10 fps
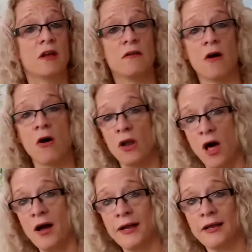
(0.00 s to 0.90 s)
than
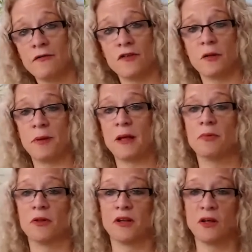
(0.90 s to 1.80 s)
online for the
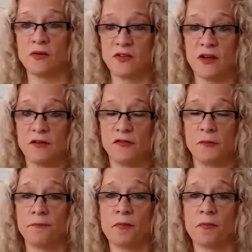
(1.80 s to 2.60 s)
people that you serve?